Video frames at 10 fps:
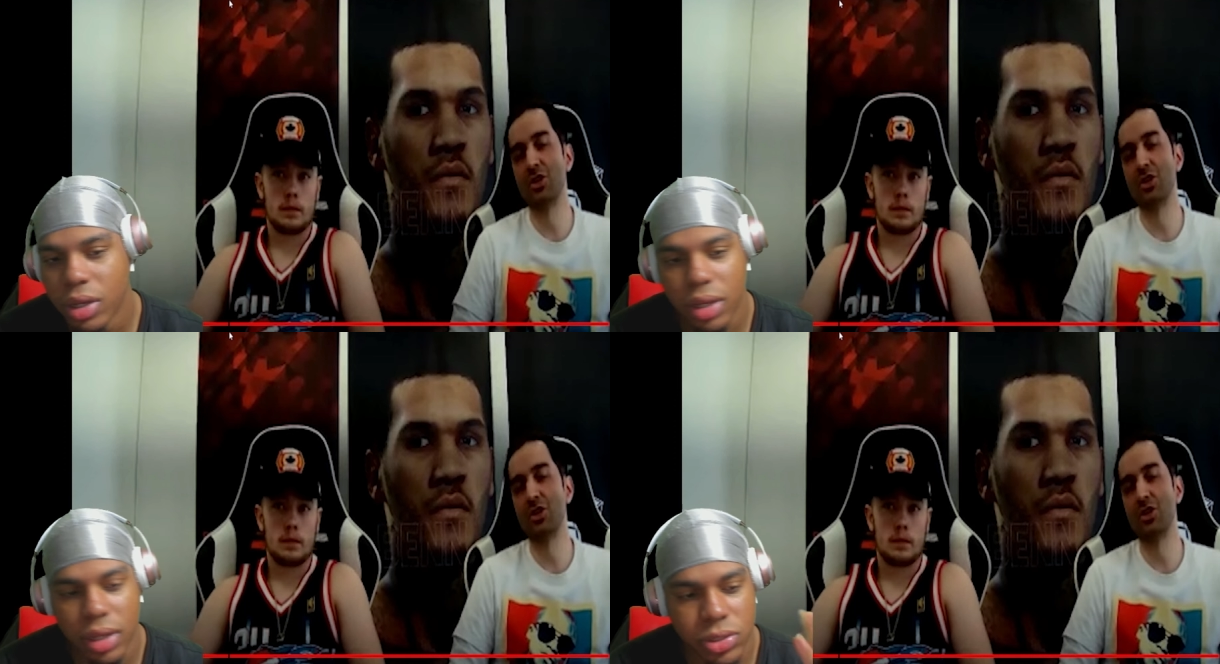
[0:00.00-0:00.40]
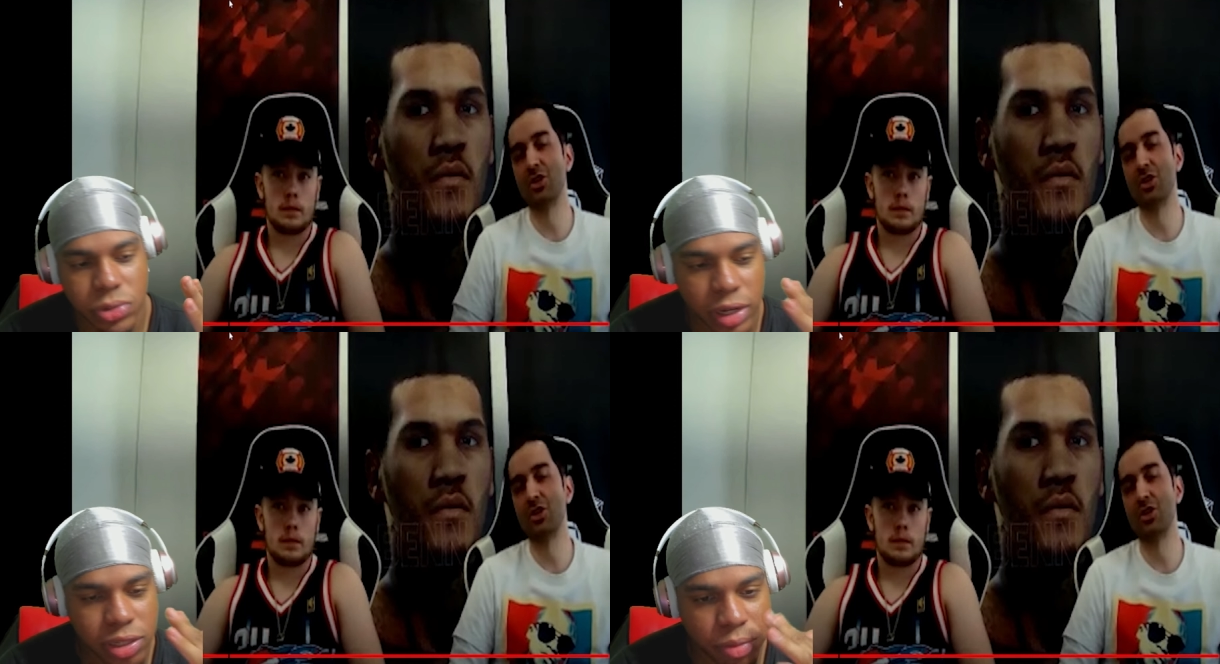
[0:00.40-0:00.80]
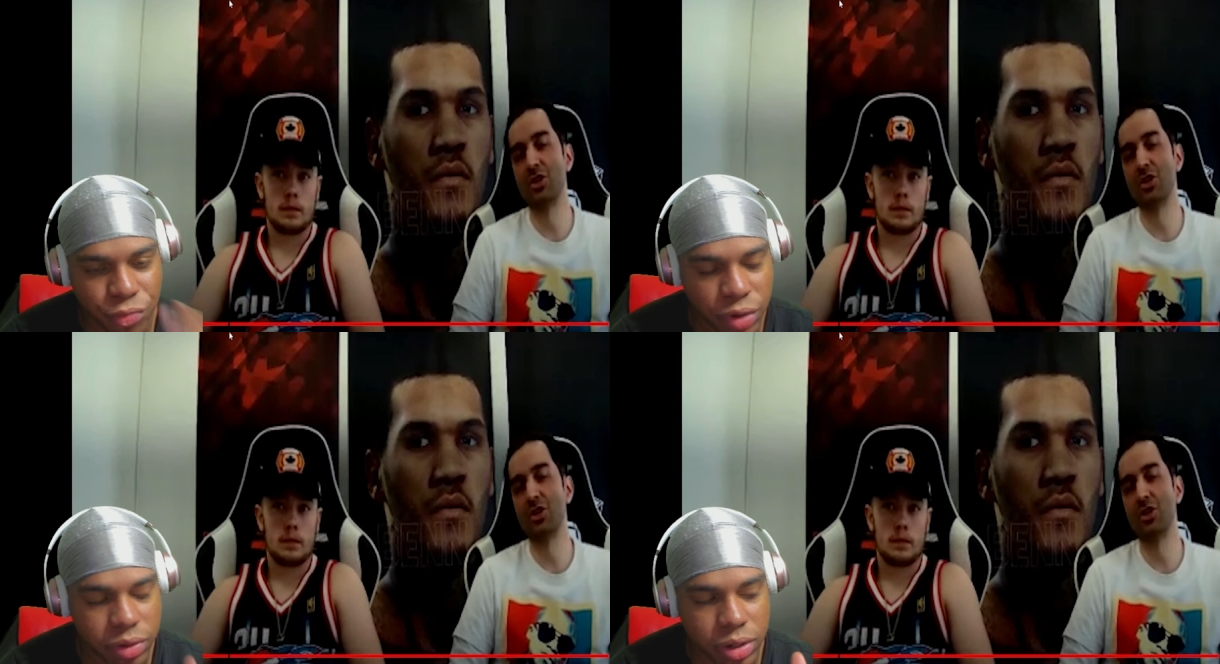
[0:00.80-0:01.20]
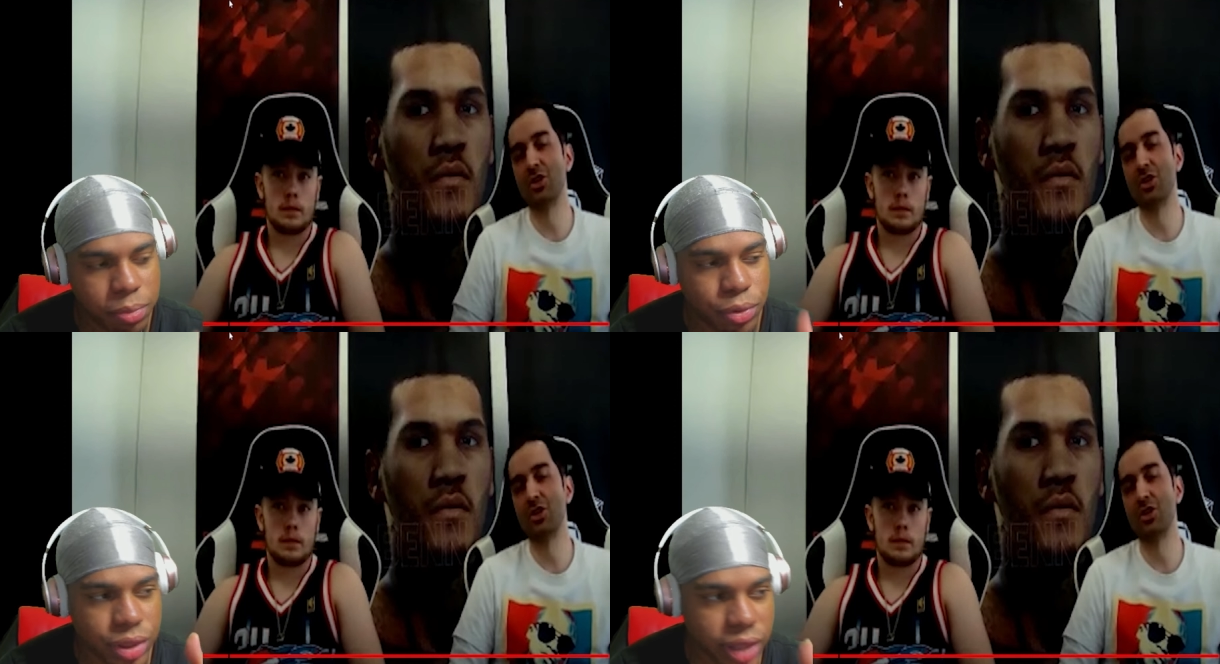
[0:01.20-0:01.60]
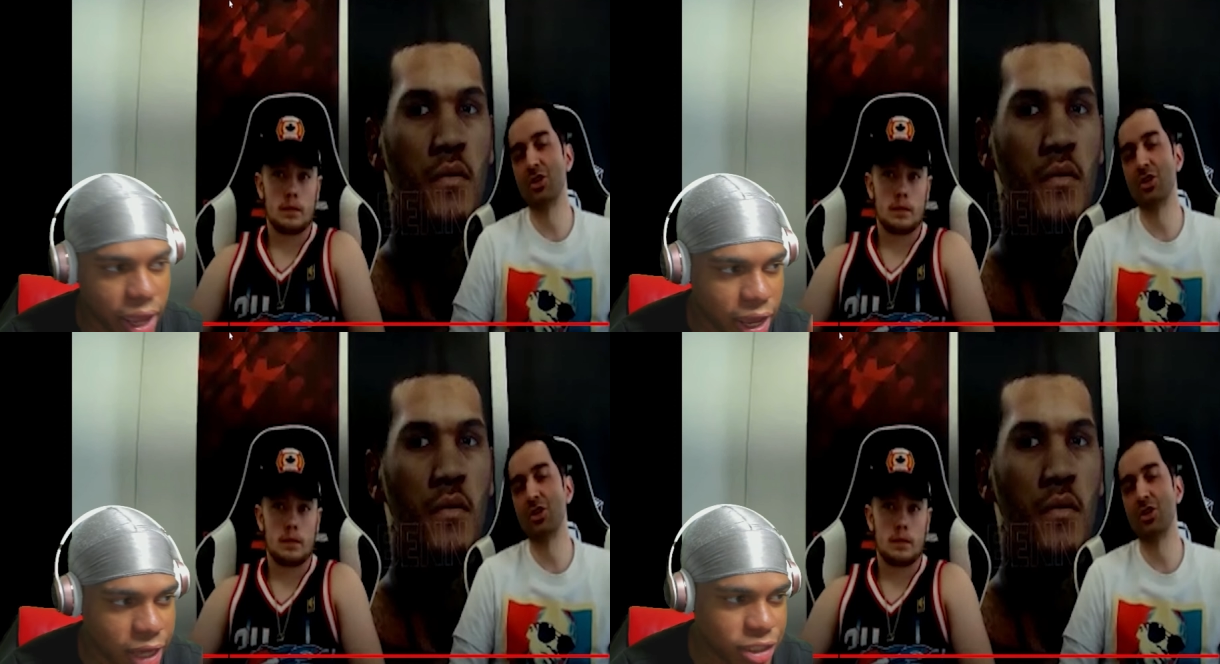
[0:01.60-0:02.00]
Speaker 1: So that's a very good point that
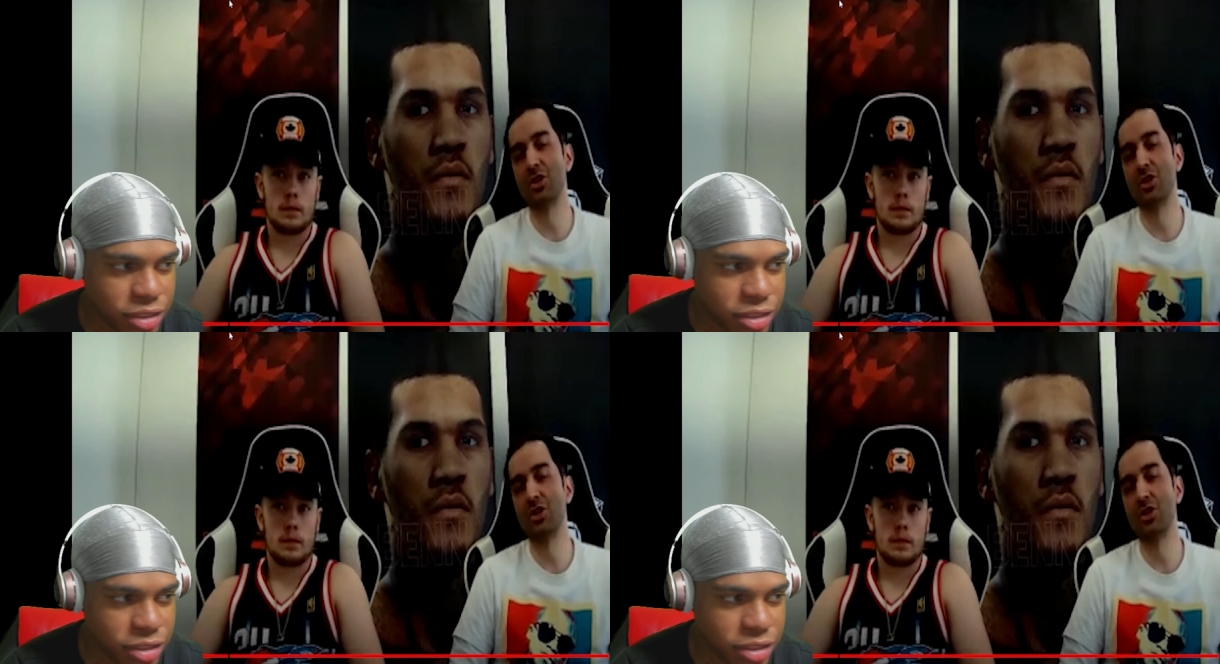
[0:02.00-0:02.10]
Ash